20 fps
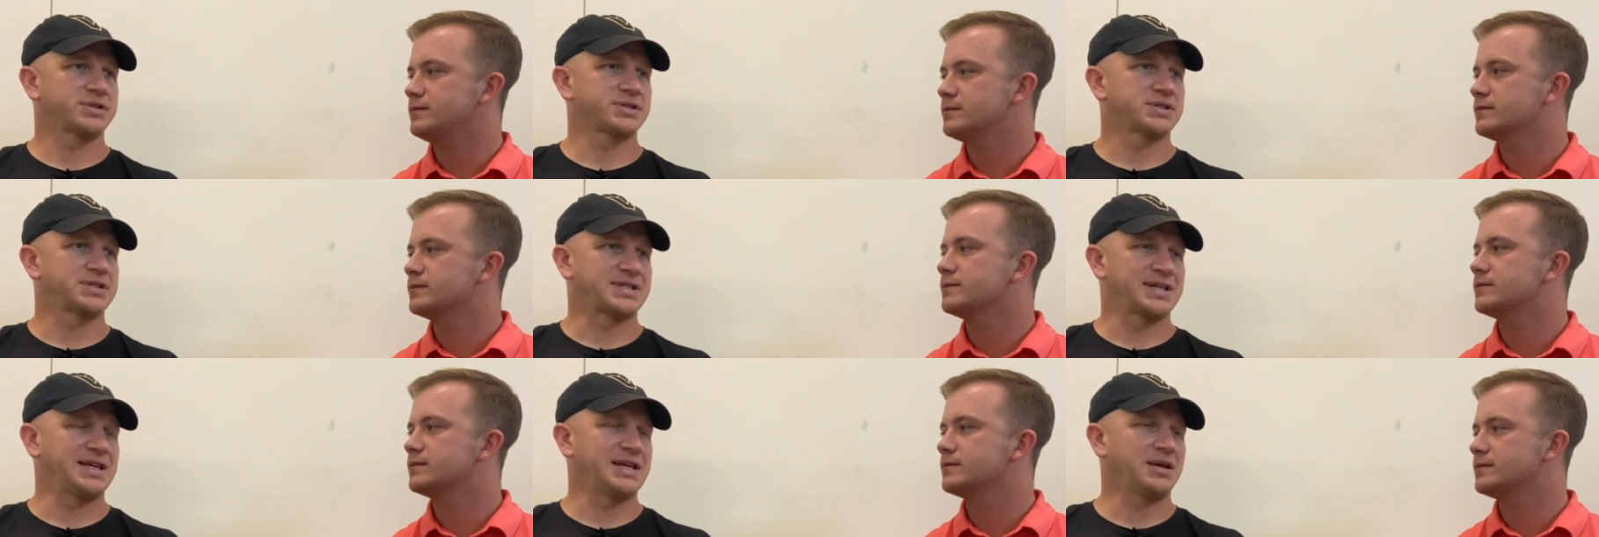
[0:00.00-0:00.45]
Speaker 1: a
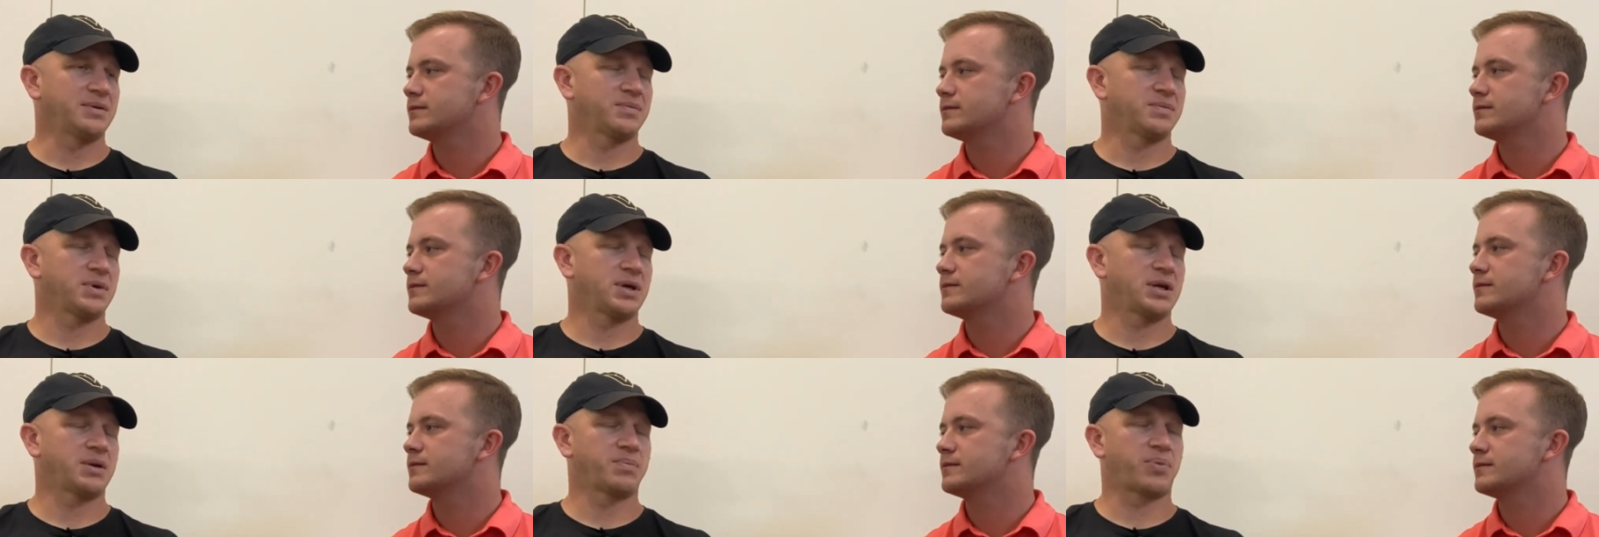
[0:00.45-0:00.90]

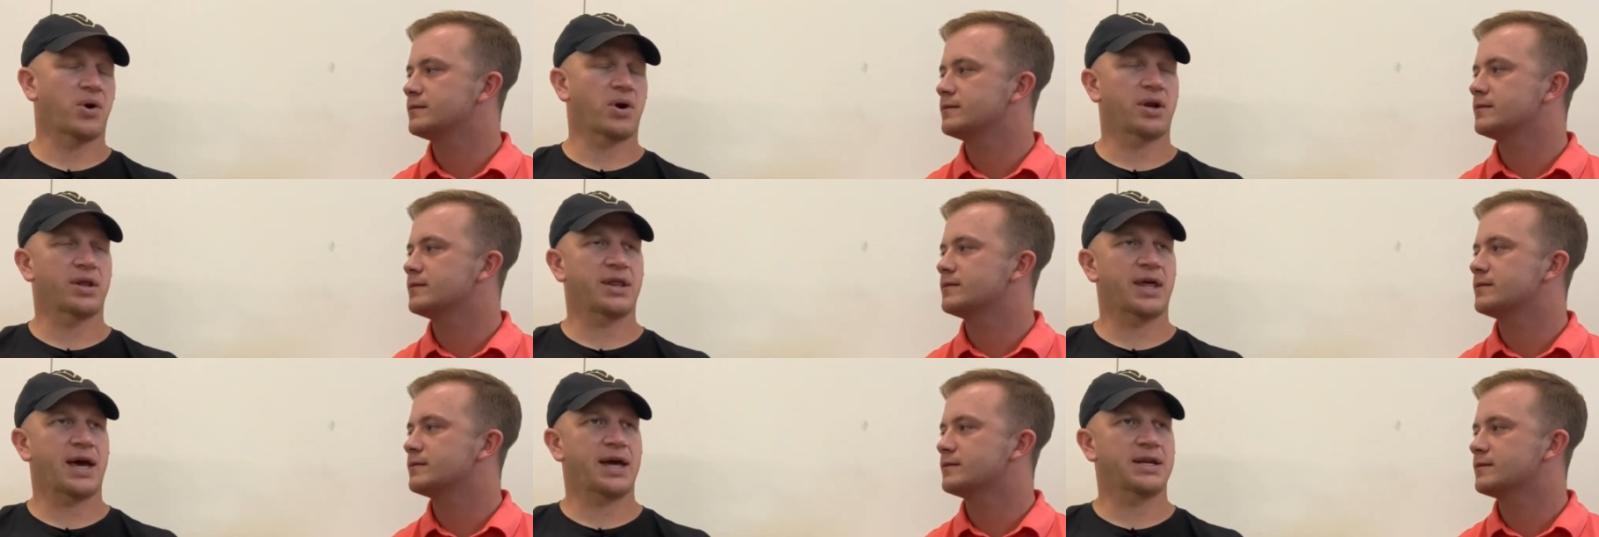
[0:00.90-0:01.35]
team. And part
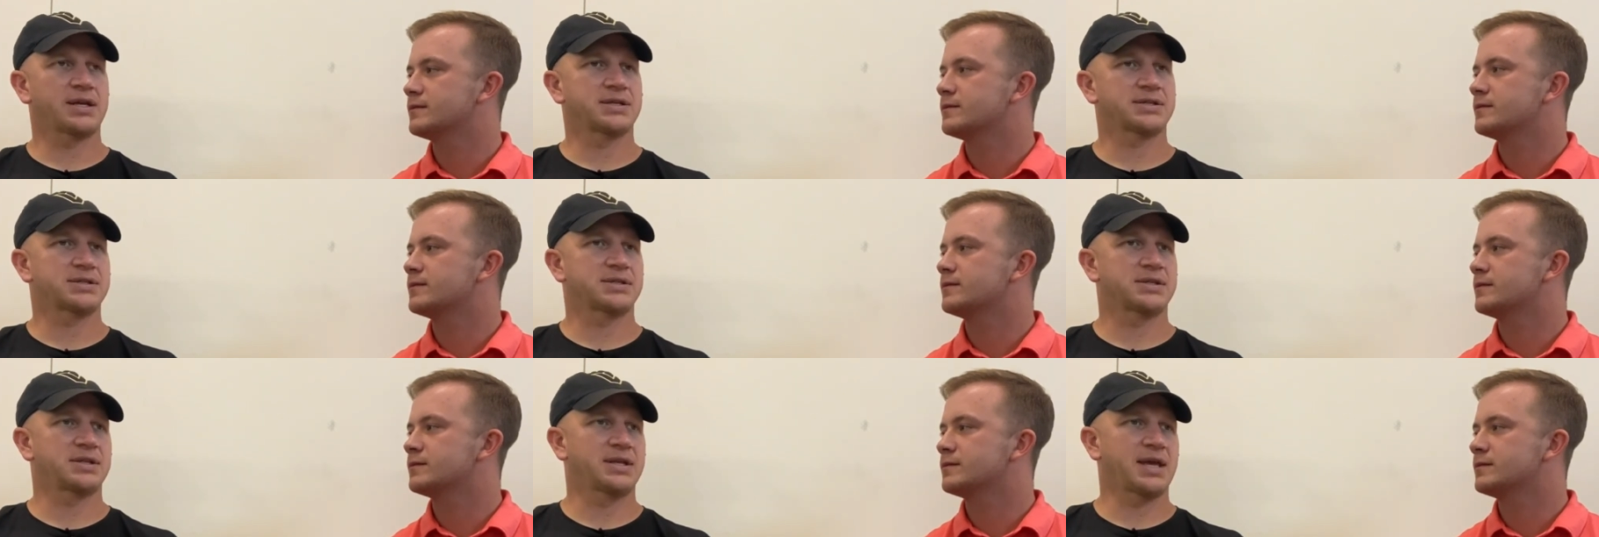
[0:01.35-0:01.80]
of that
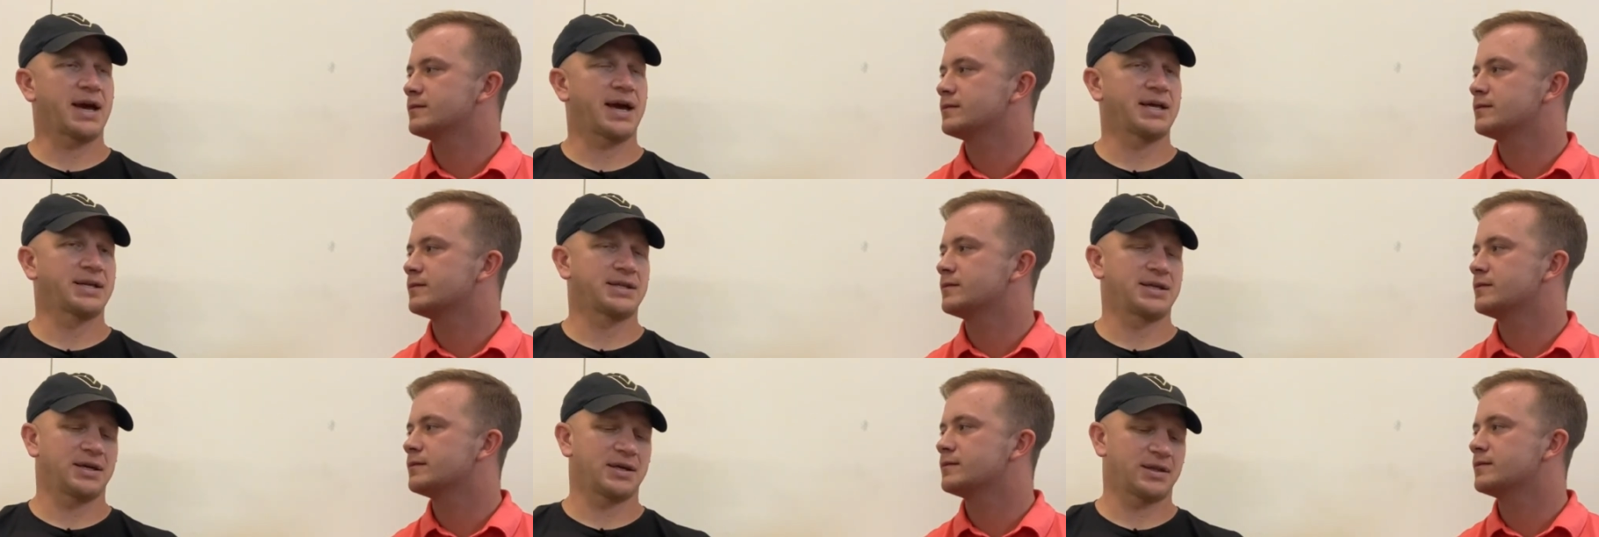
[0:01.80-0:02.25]
is the
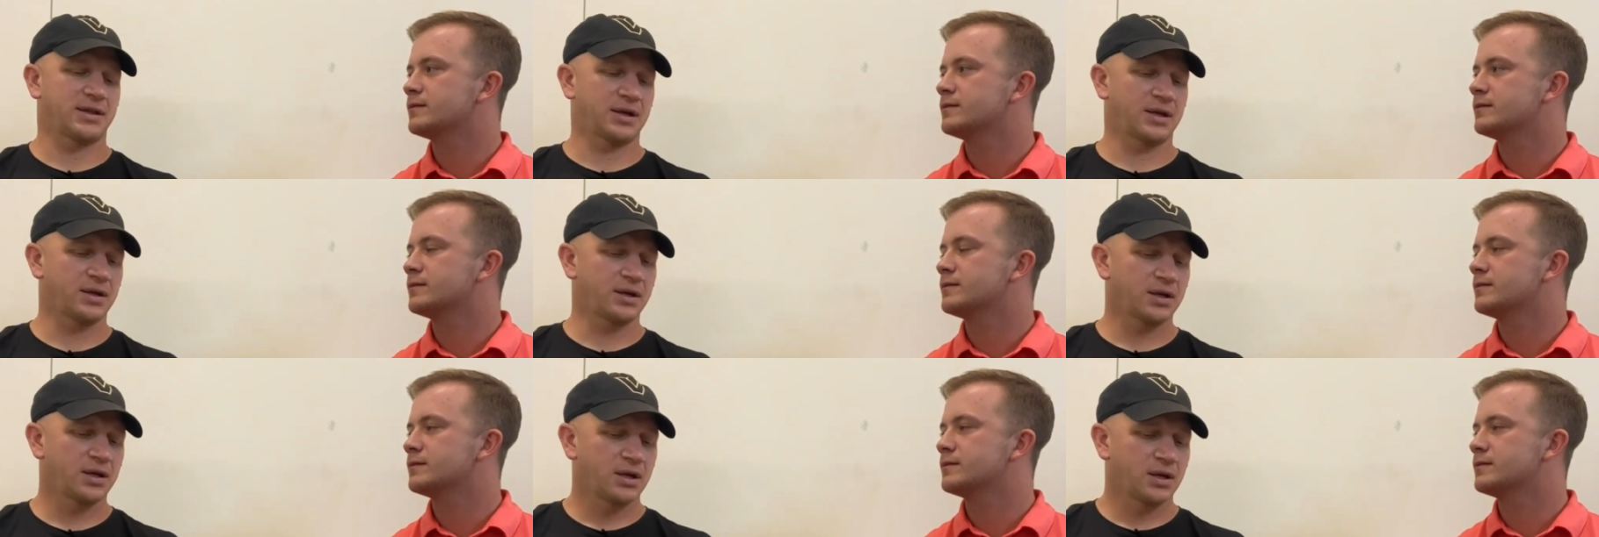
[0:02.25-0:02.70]
idea that
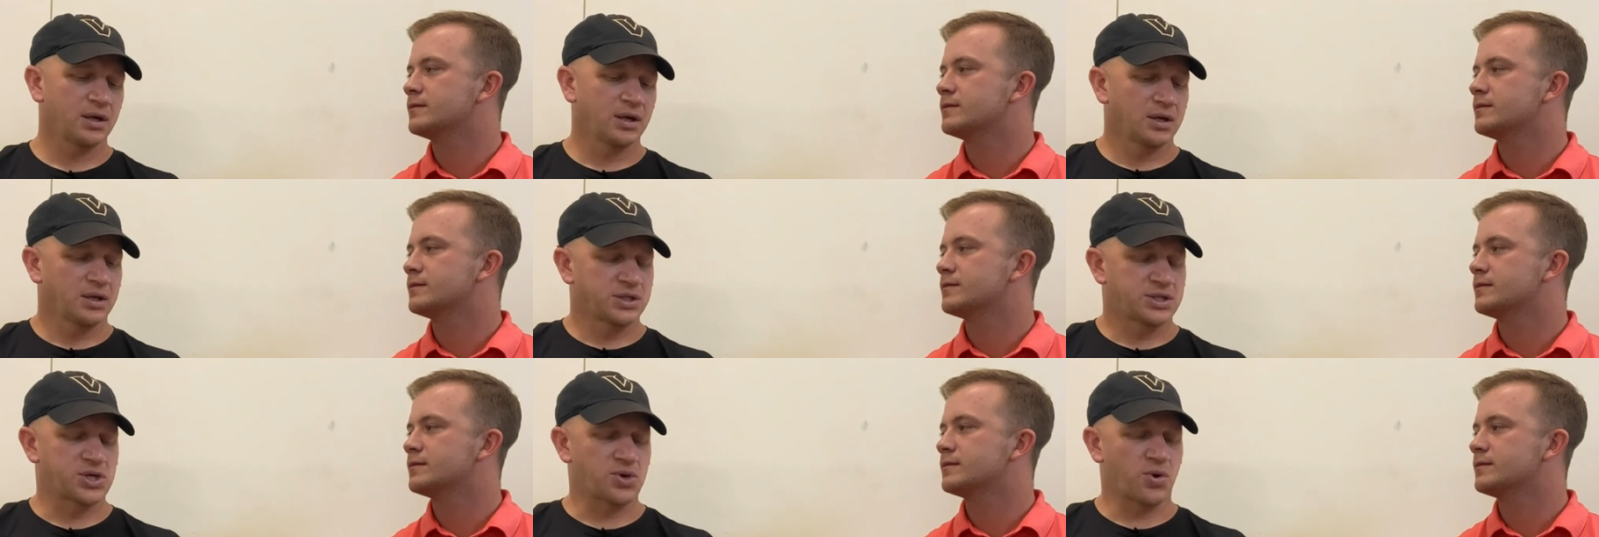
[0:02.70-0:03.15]

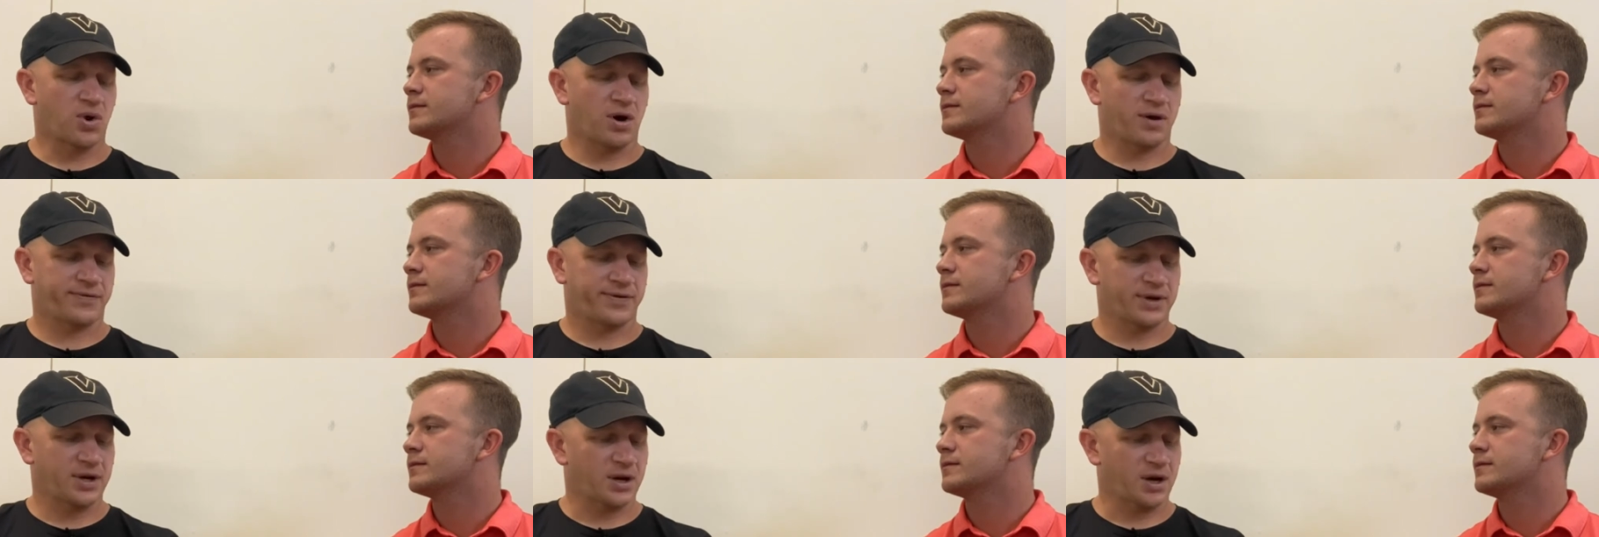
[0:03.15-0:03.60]
too
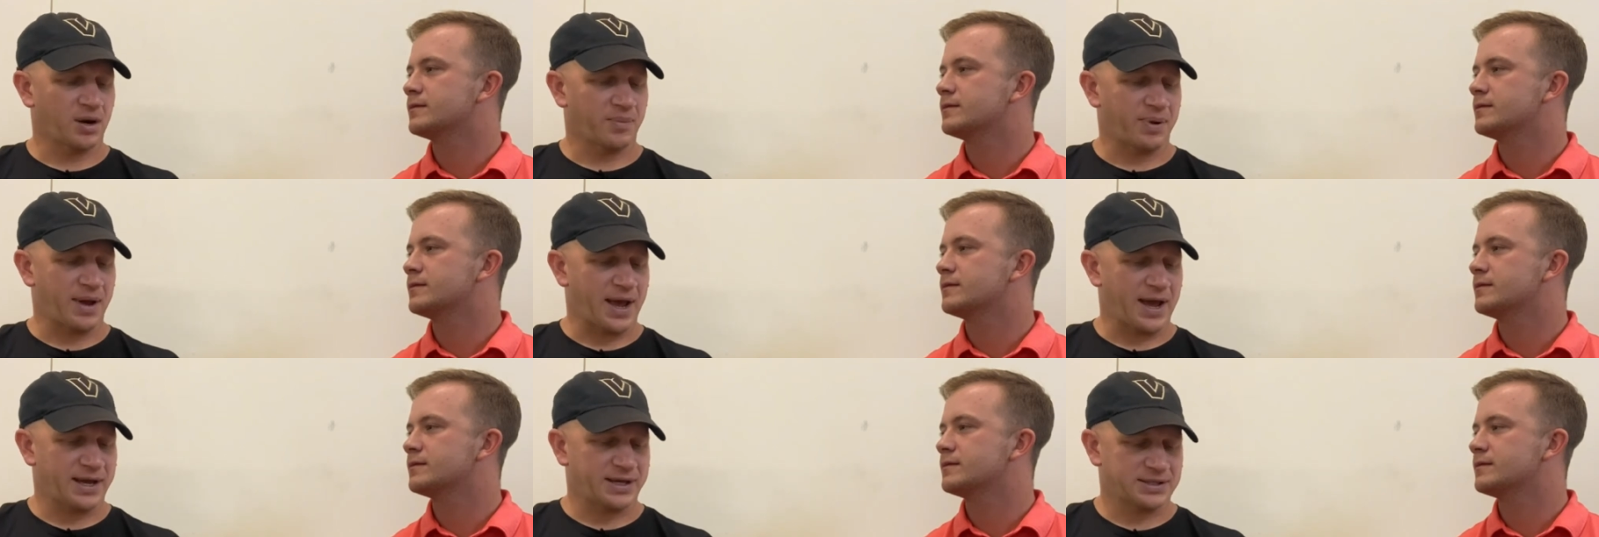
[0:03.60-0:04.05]
often in our
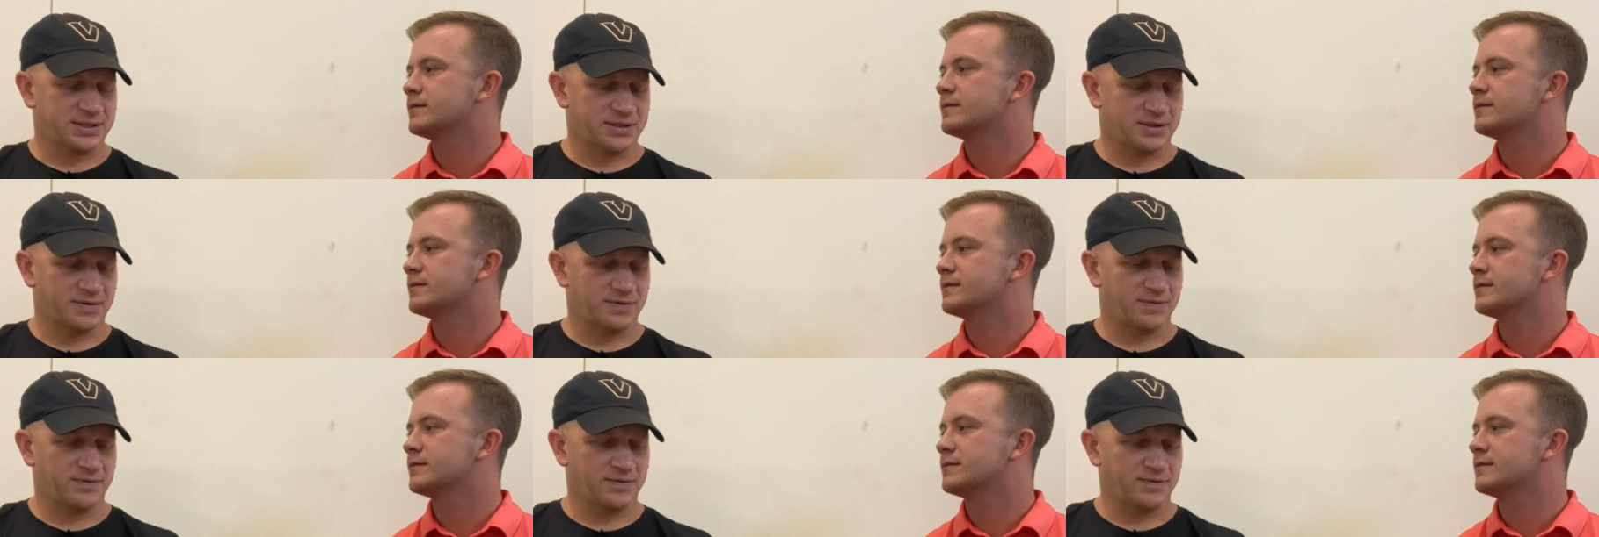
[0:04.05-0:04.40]
past,